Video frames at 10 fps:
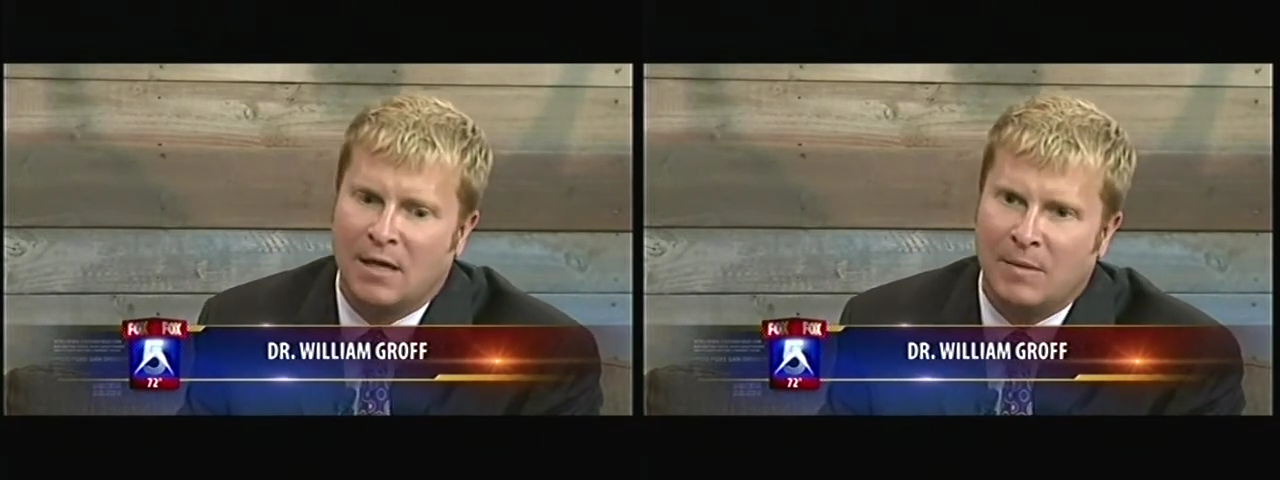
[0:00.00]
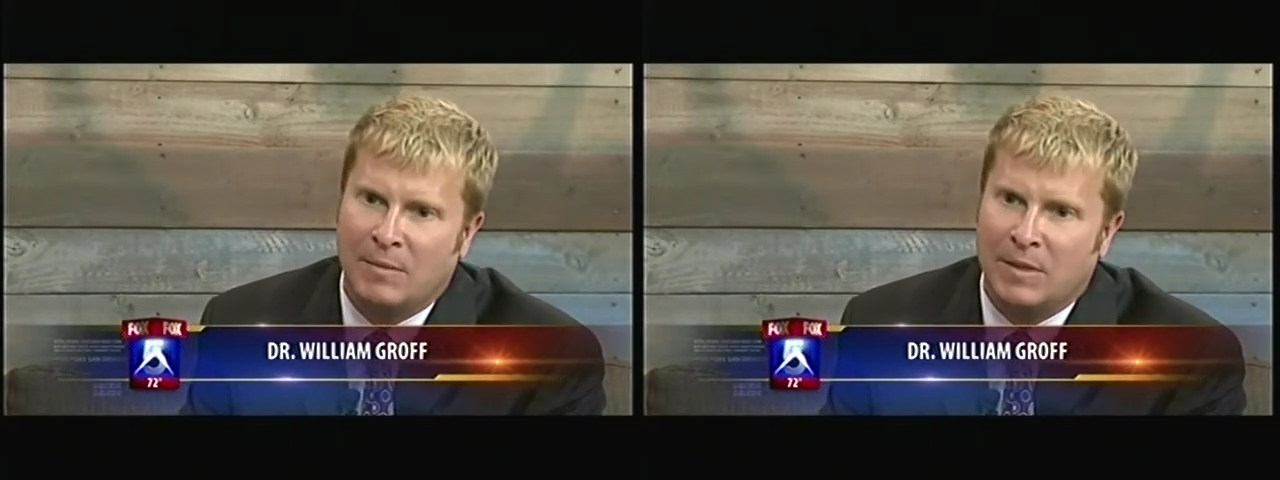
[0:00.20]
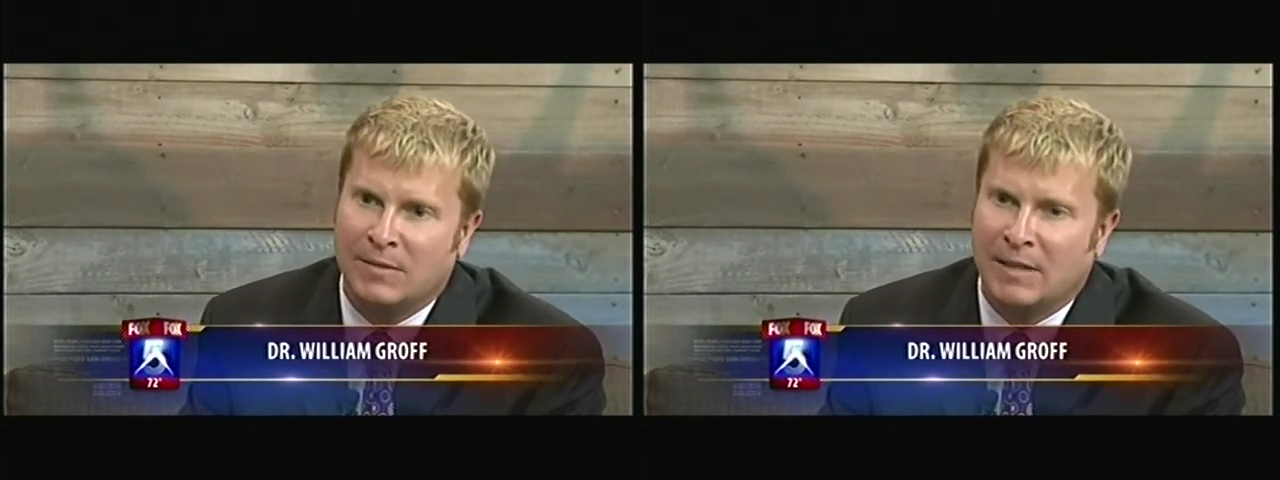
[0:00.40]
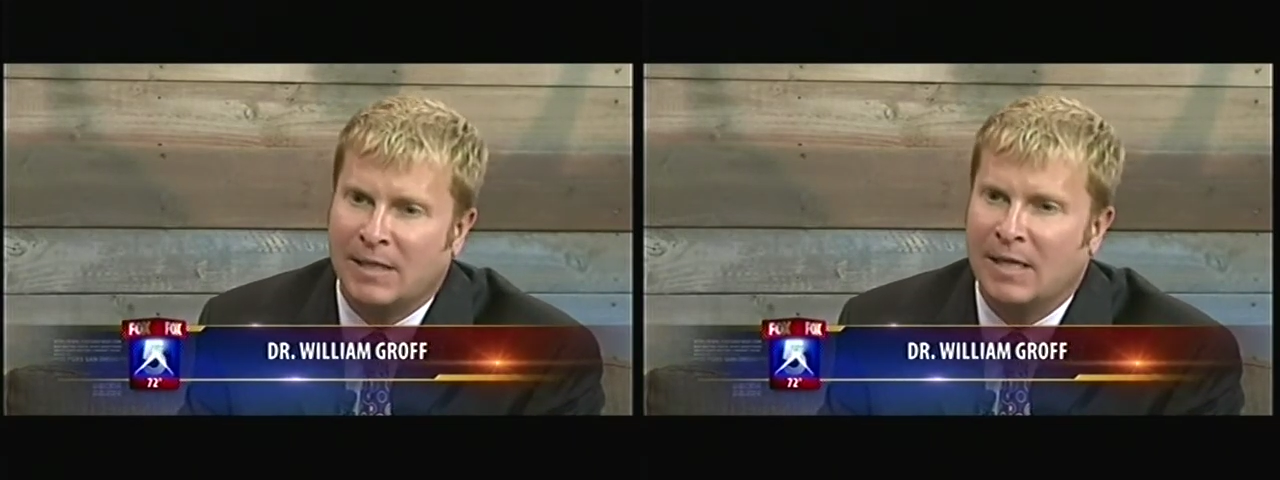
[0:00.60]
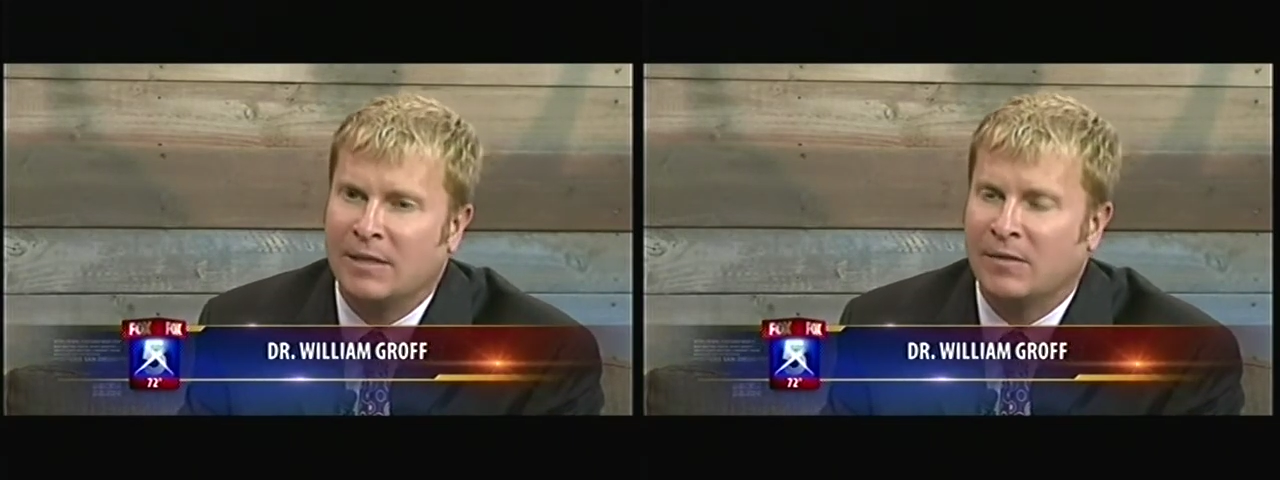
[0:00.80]
maybe as they
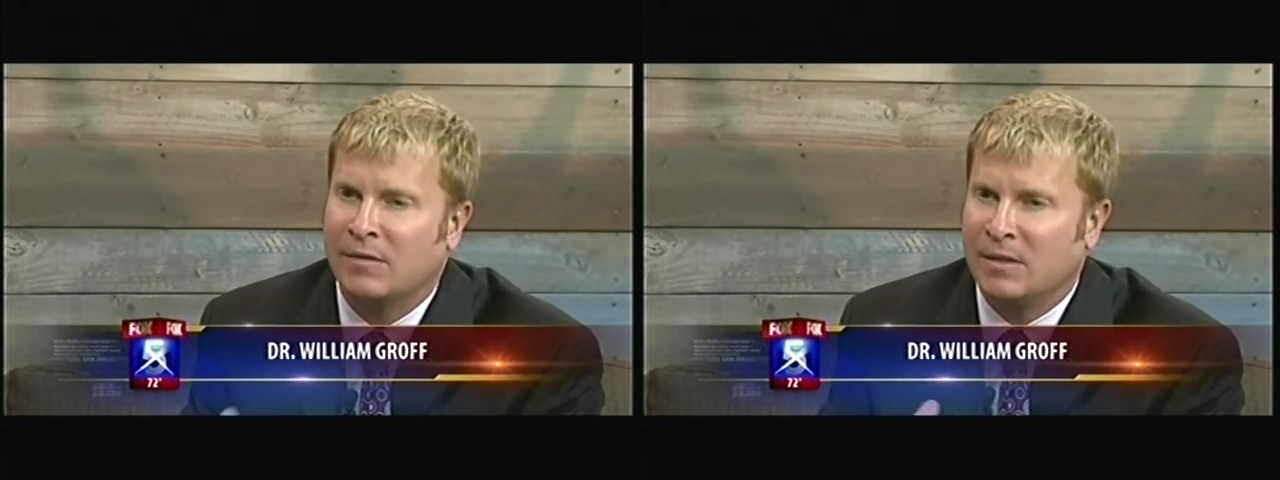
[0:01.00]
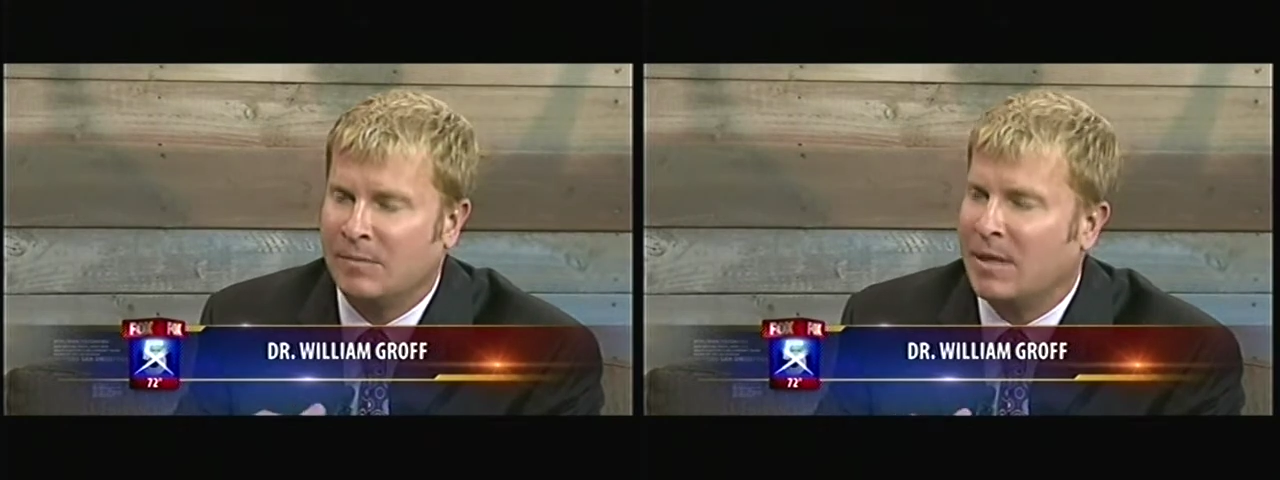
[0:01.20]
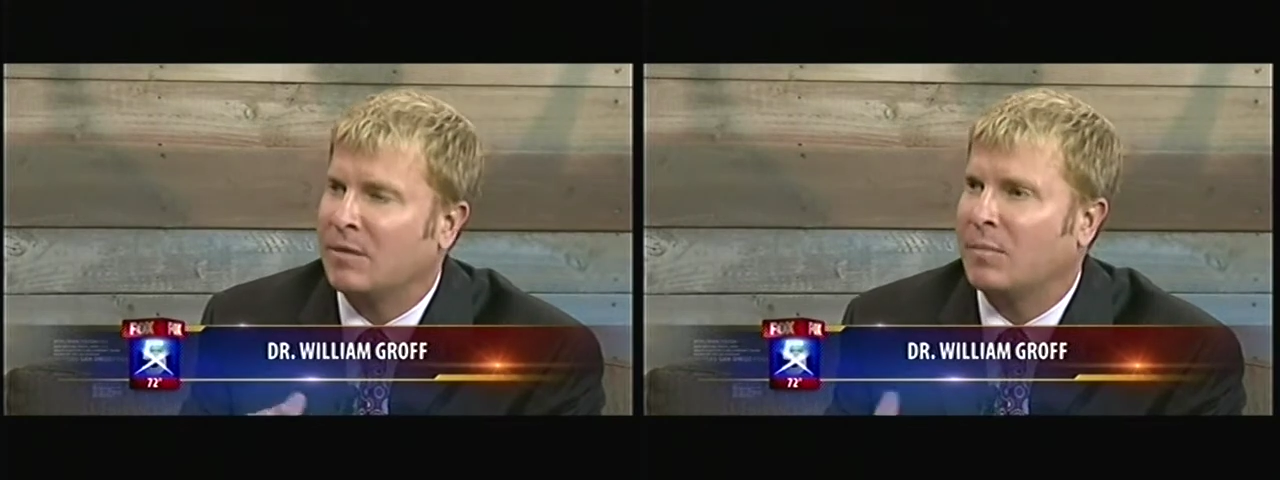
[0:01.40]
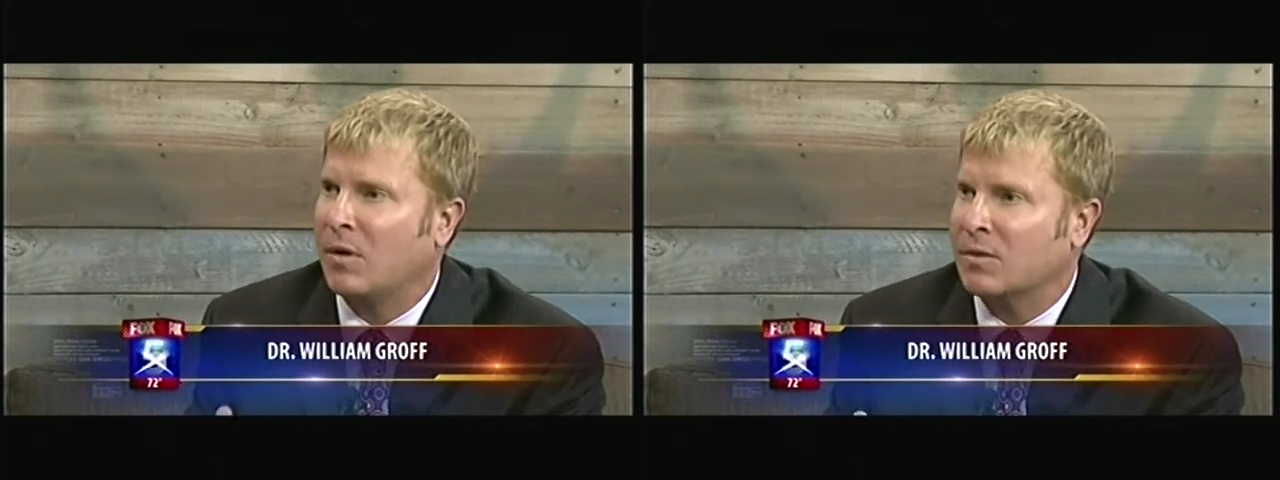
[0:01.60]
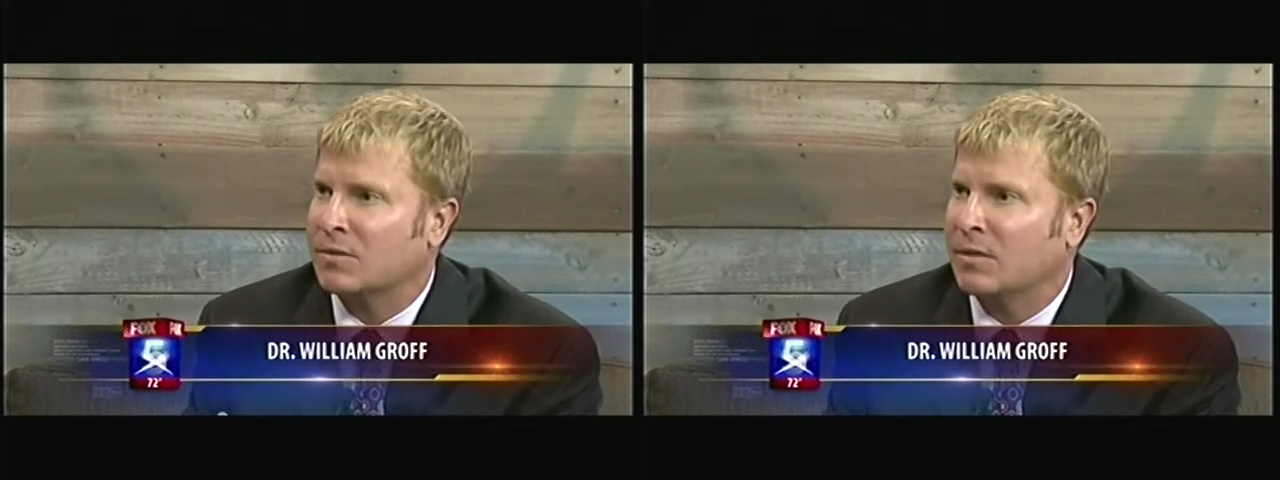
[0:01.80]
get near the
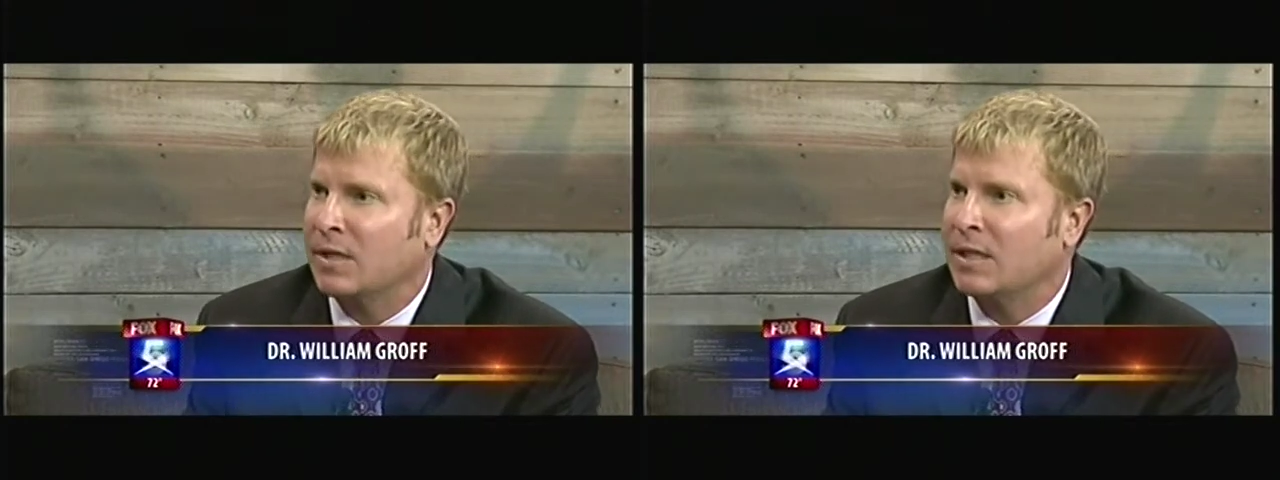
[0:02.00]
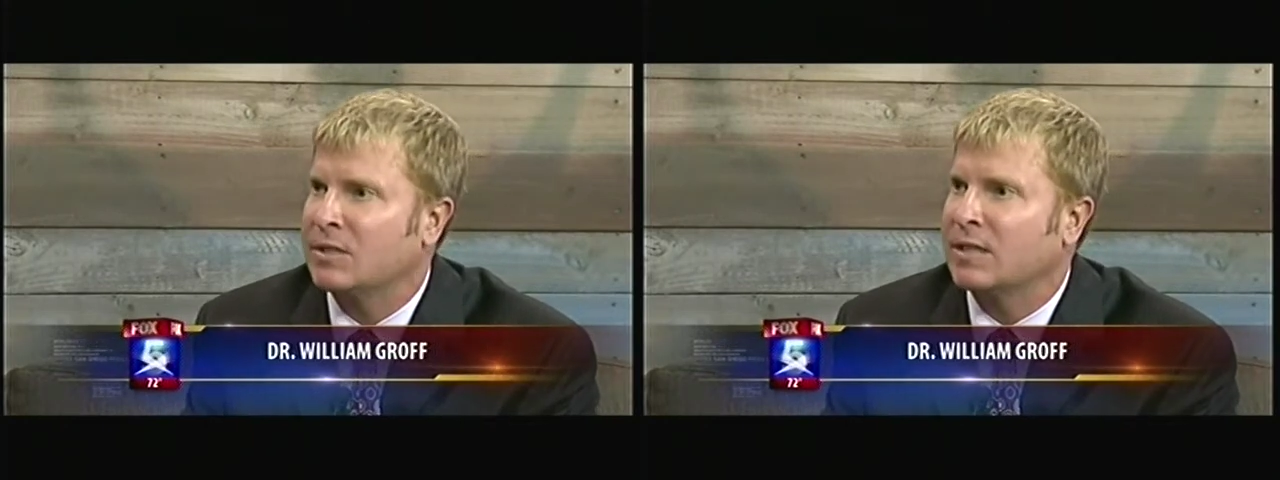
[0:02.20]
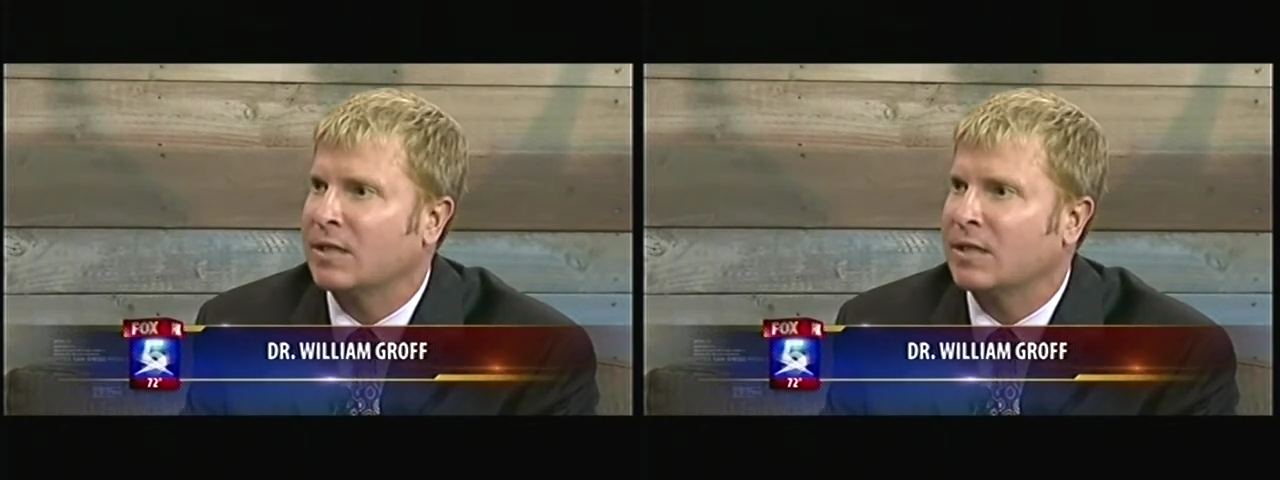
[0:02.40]
menopausal age,